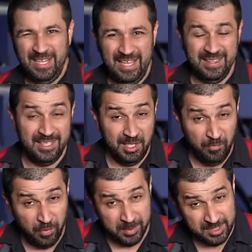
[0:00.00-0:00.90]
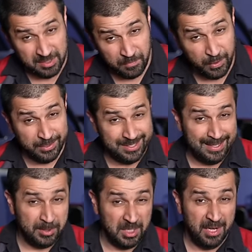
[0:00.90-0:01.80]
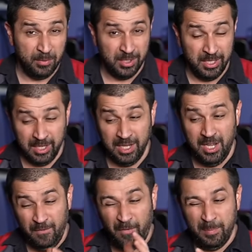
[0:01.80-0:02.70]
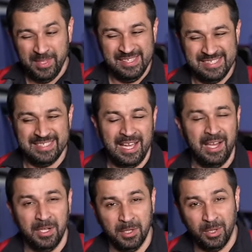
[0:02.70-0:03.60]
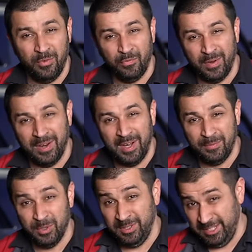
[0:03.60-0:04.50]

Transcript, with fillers: had the infamous front timing cover leak from this style of front cover